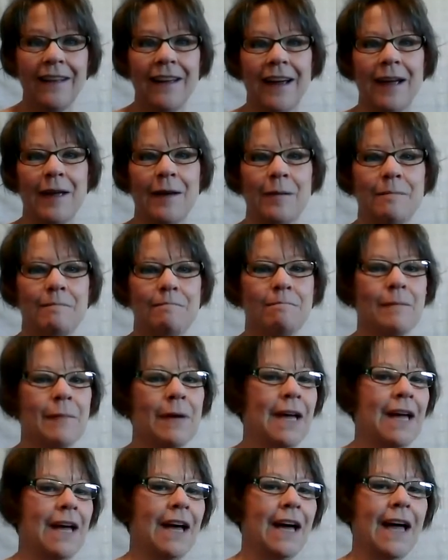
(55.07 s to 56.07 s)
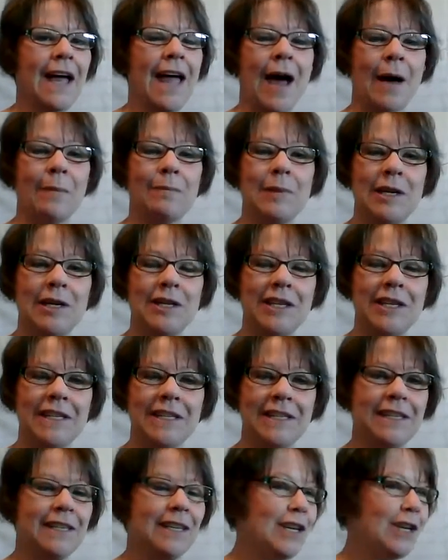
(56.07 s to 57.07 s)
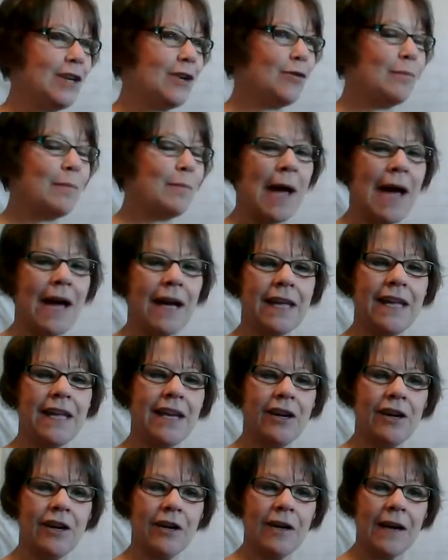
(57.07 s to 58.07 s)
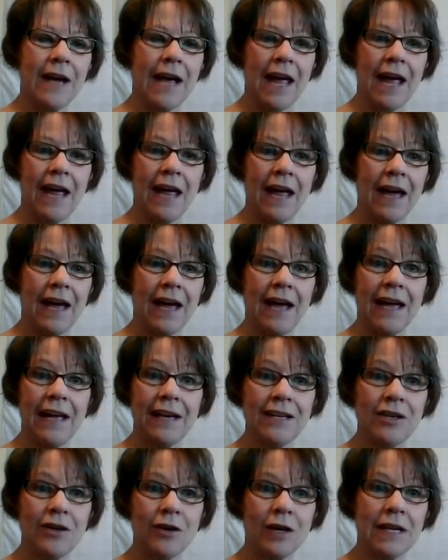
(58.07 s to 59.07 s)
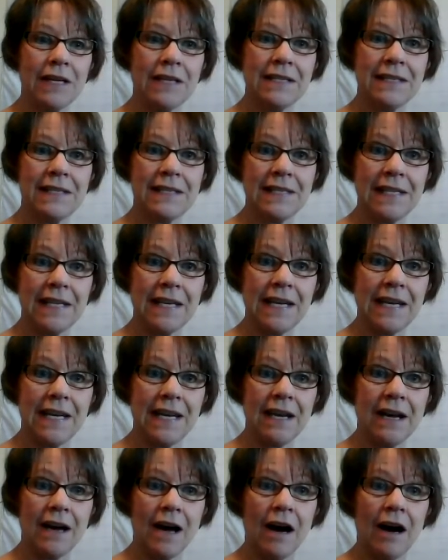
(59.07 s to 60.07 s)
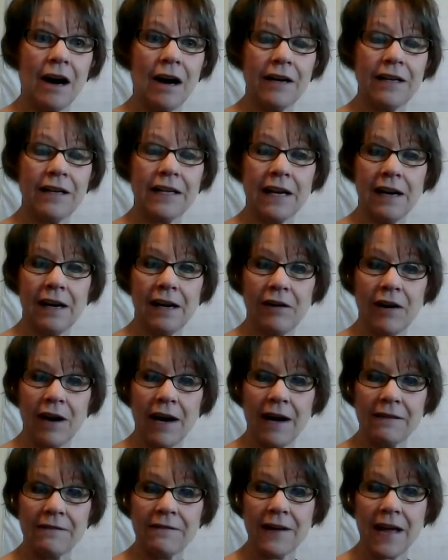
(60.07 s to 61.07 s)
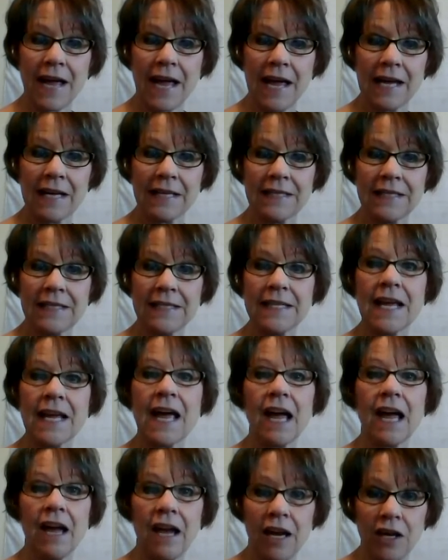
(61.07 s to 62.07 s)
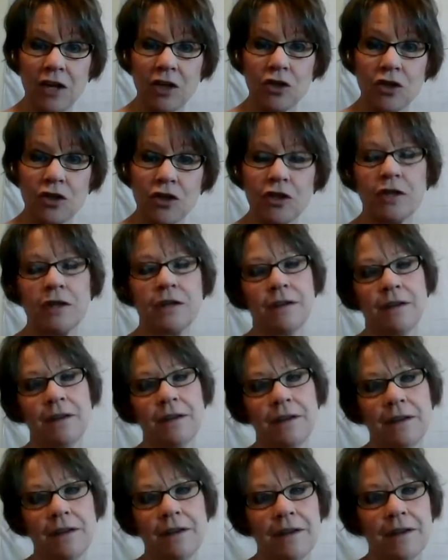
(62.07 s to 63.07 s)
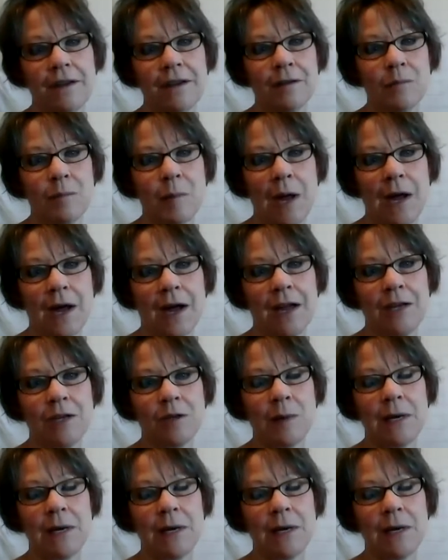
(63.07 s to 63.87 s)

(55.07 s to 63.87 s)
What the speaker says: I'm happy to see you back here, and you can see our digraph SH behind